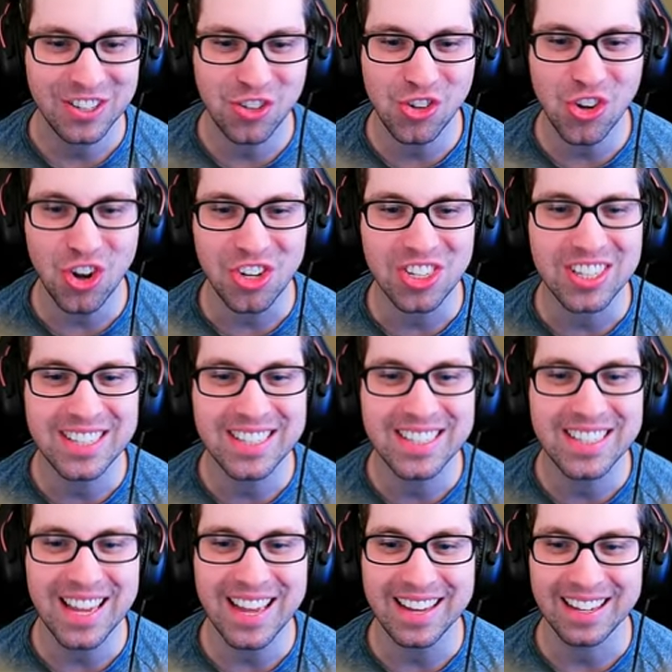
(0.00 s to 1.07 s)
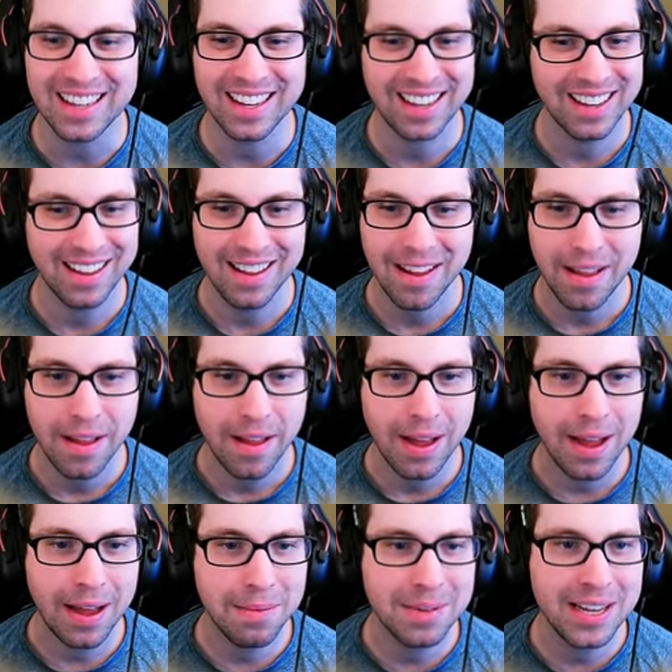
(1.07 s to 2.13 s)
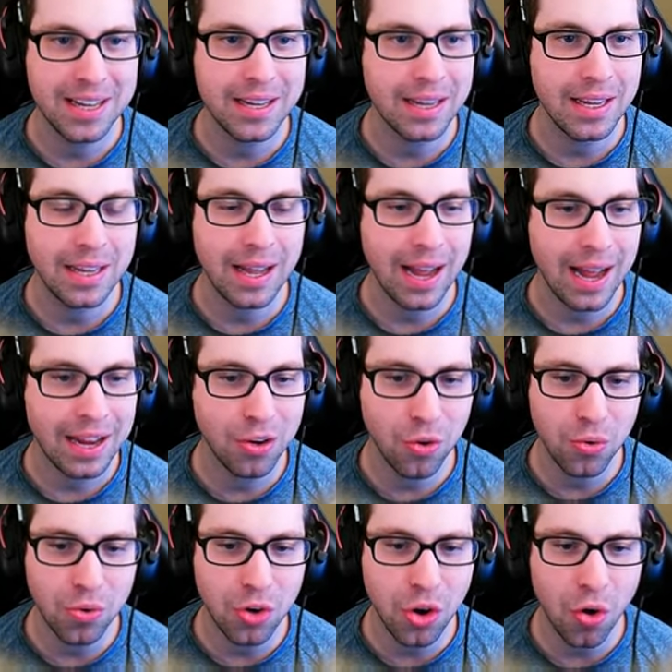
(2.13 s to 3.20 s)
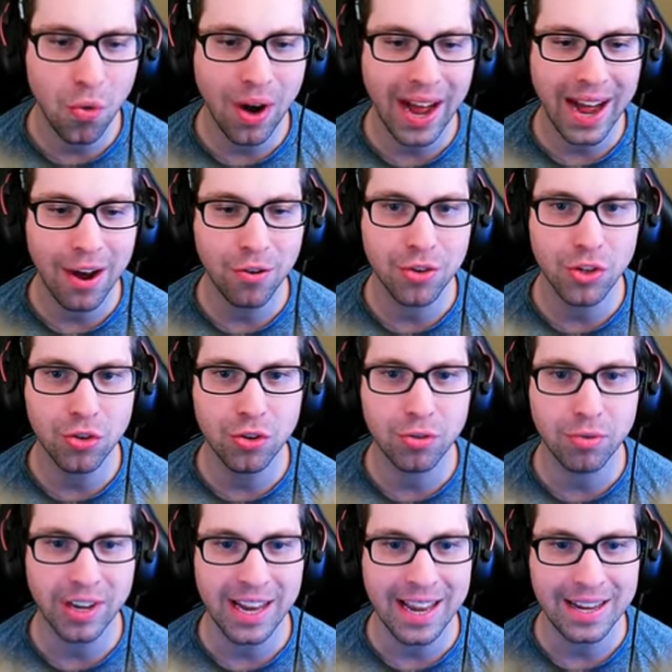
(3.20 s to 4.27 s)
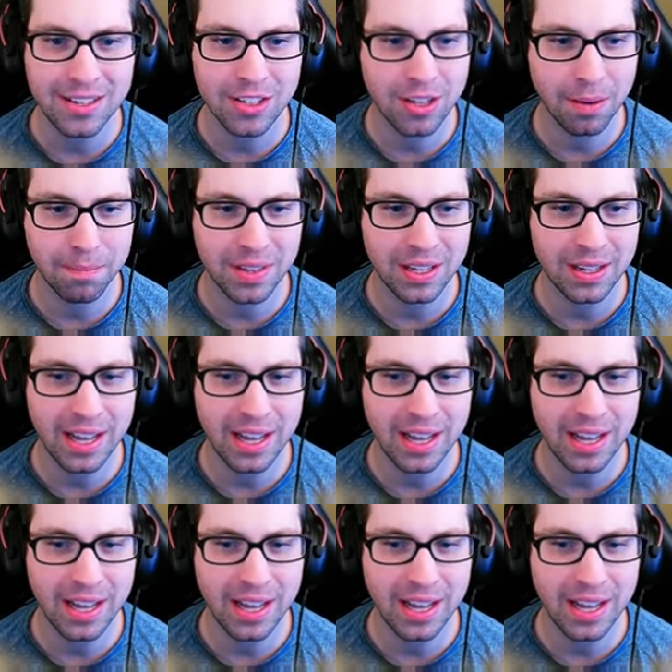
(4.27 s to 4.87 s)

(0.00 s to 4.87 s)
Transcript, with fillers: Just sick. I mean, I don't know how you create something